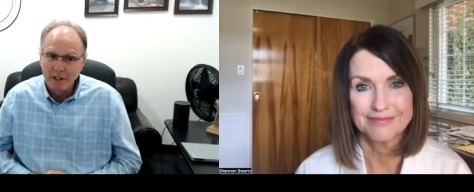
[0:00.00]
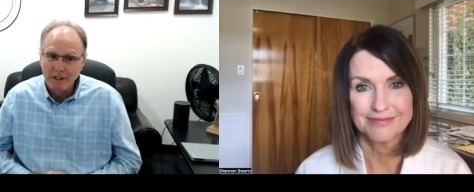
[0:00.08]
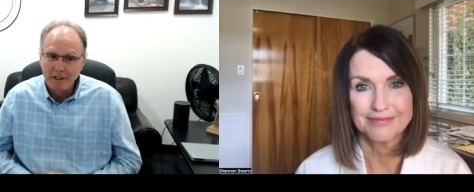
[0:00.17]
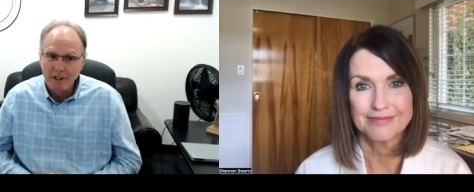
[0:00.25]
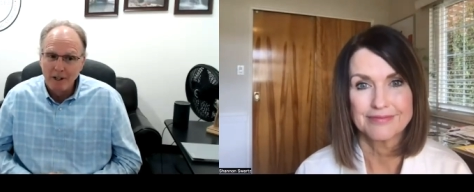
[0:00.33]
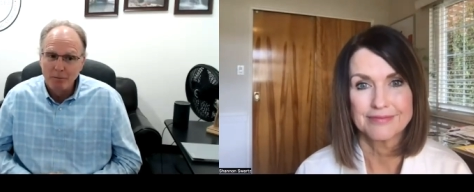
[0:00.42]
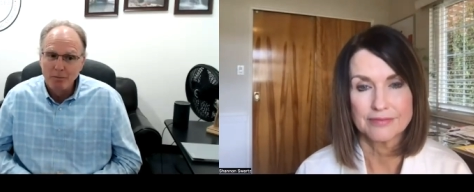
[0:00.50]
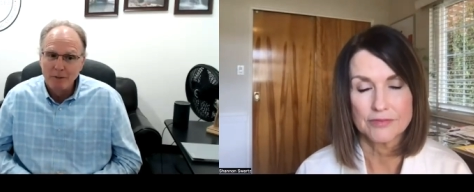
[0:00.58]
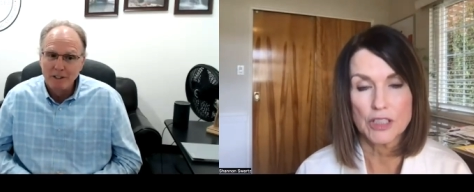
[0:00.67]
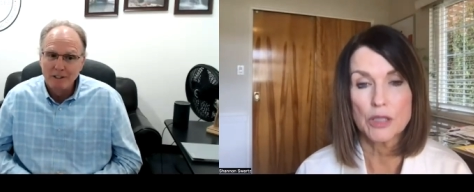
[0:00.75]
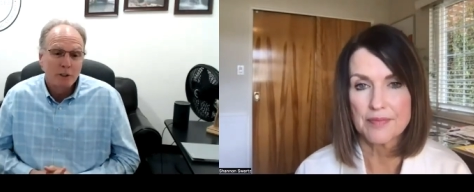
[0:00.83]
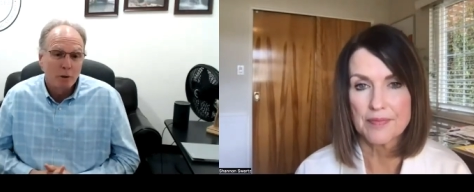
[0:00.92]
Speaker 1: have gone
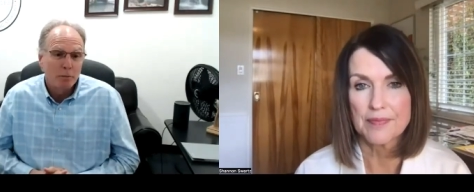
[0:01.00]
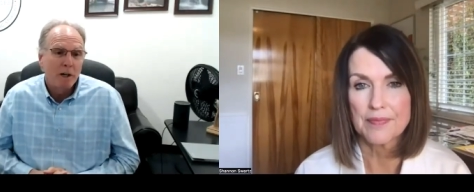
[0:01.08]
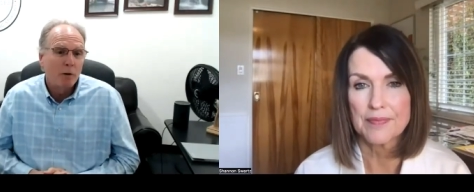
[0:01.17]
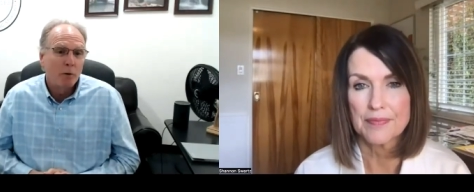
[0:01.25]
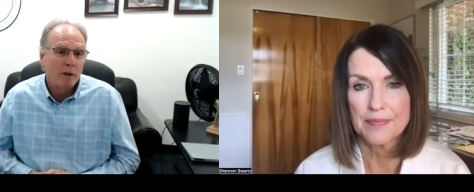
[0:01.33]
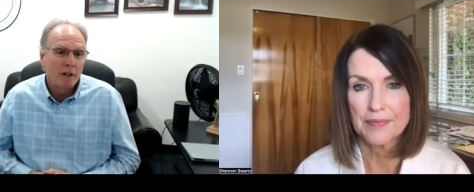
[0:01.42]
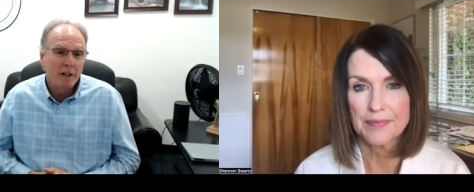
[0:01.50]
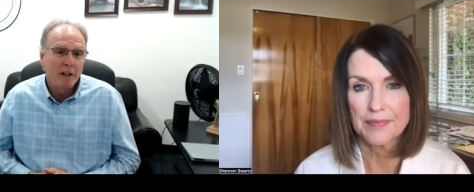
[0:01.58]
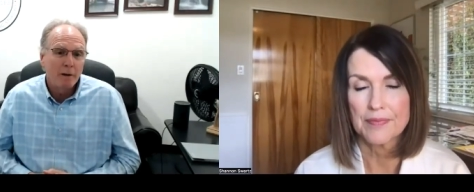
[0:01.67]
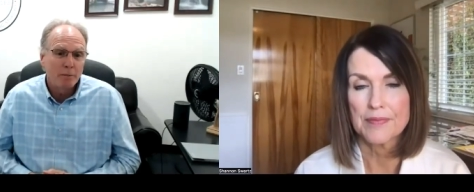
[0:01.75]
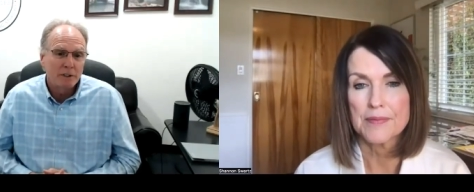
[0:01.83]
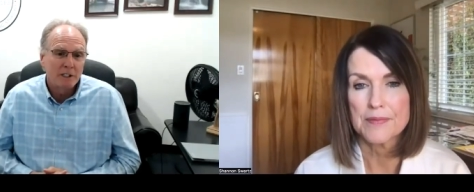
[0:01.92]
up are about one
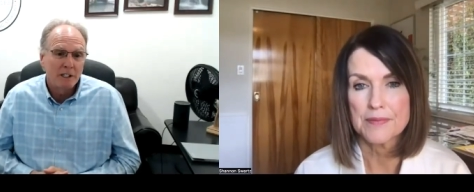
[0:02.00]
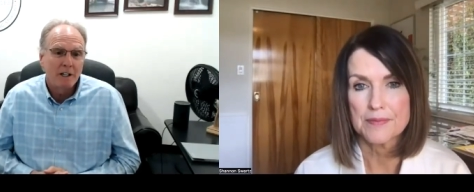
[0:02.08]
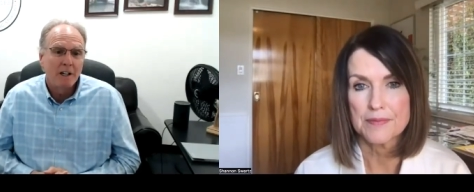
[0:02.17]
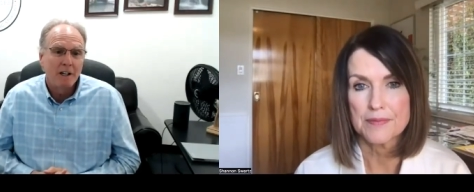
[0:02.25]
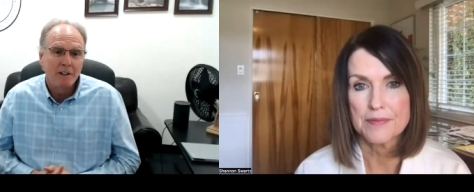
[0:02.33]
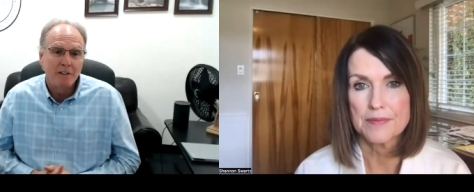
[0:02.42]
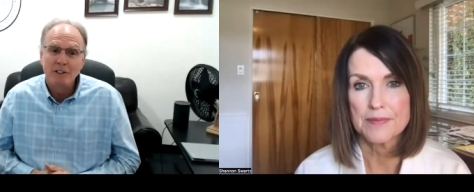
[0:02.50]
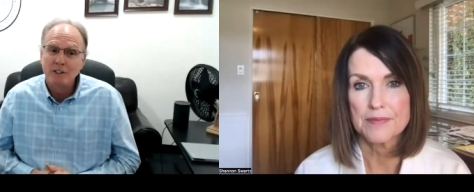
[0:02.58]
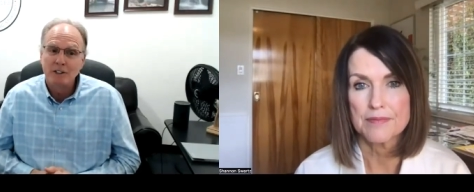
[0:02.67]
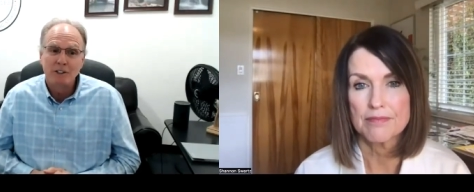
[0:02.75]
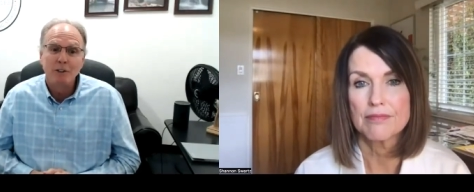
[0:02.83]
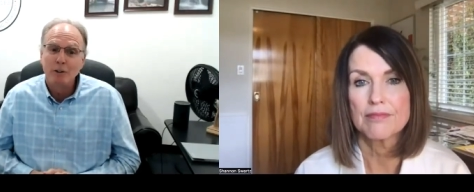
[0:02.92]
and a half percent higher
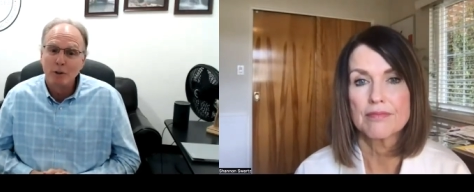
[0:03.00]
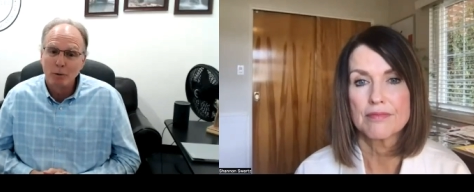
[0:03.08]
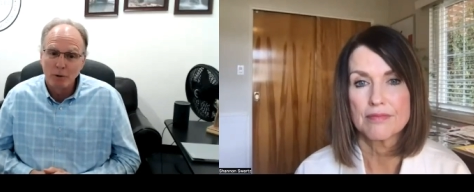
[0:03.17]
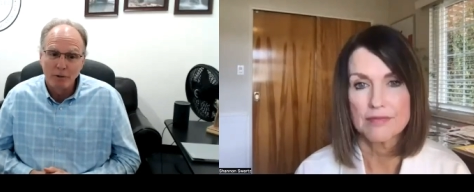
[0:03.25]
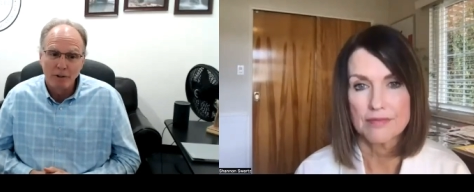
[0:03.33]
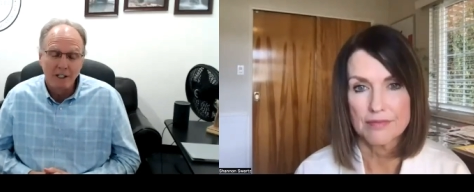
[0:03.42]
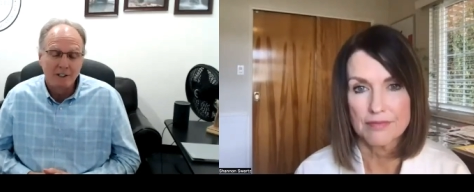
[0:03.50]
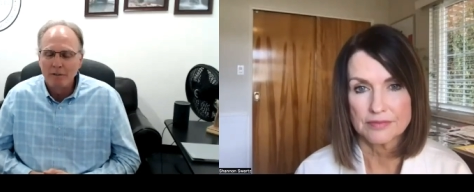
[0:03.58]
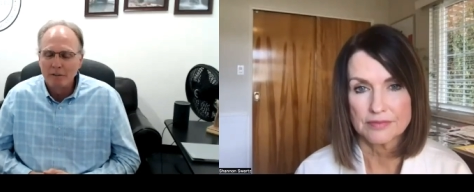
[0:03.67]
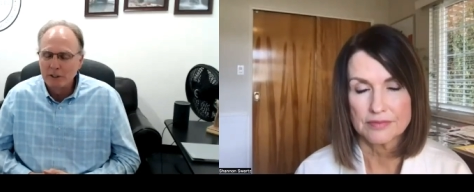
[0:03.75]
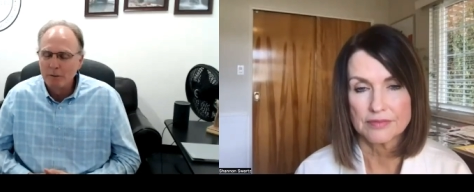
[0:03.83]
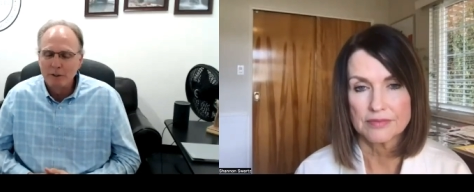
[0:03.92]
than just your normal
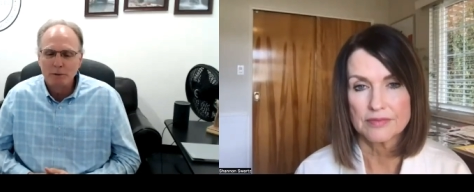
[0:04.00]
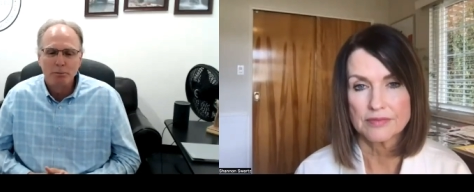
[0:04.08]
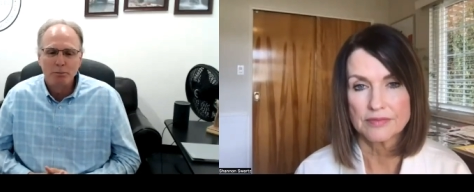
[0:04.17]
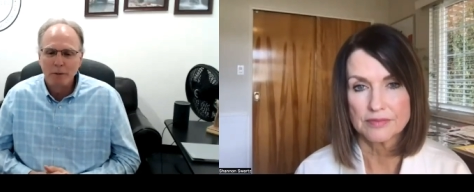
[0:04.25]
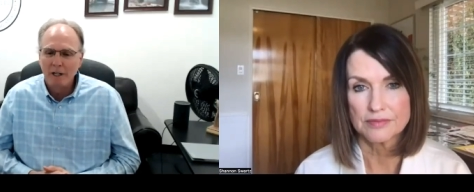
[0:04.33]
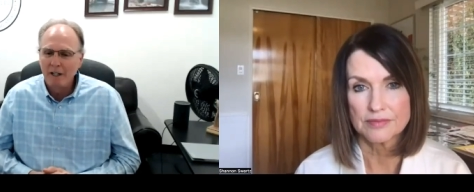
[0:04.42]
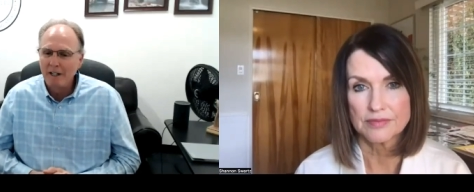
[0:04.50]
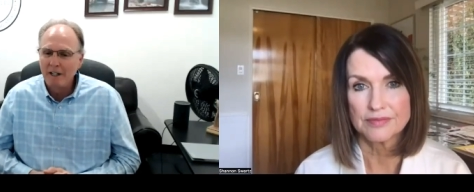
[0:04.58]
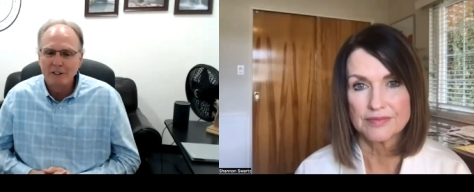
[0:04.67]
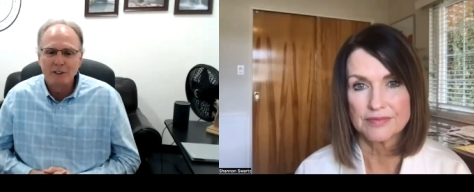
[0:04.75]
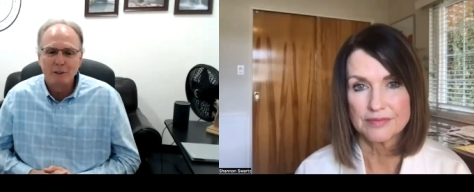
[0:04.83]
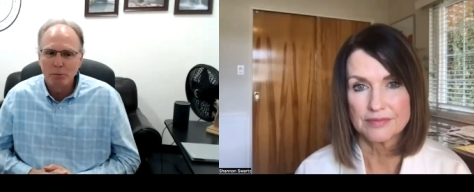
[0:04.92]
rates. If someone's
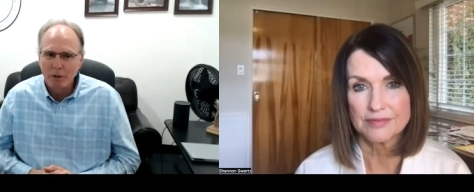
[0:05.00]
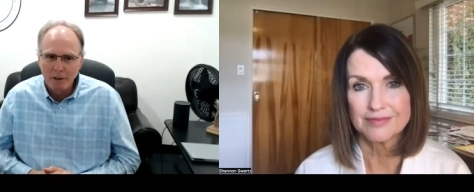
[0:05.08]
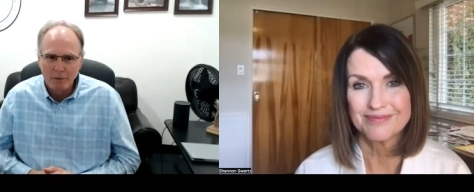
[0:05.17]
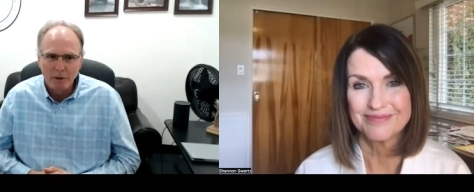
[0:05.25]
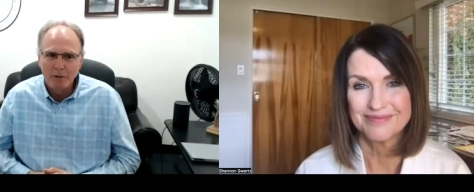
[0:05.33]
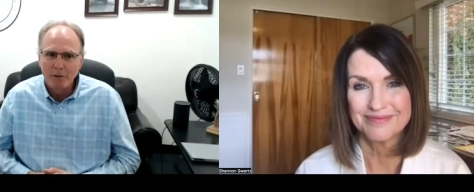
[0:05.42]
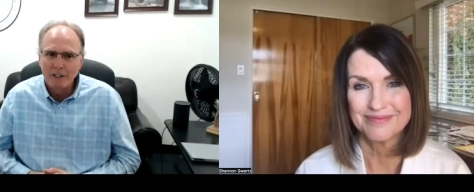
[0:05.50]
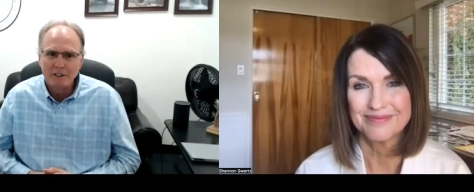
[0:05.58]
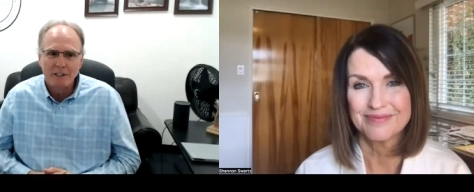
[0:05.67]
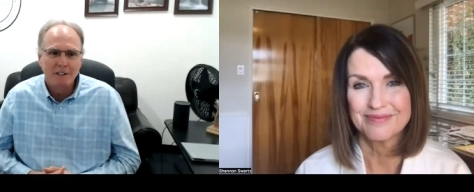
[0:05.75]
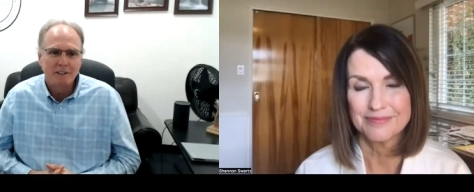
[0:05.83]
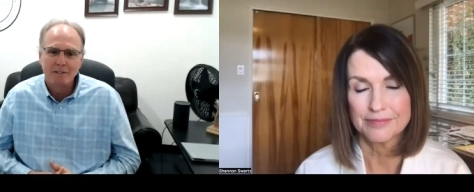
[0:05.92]
buying a house as a primary
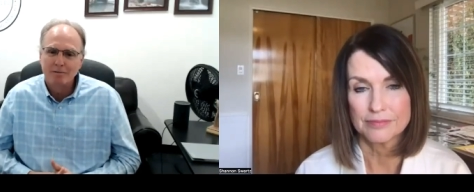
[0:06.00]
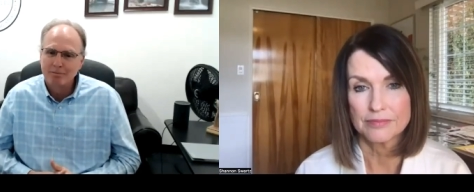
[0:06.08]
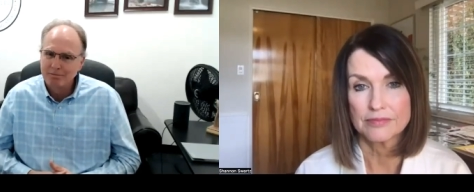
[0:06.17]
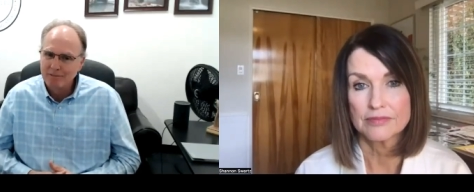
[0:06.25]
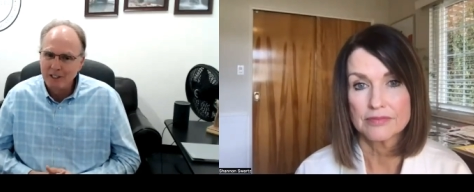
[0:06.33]
residence,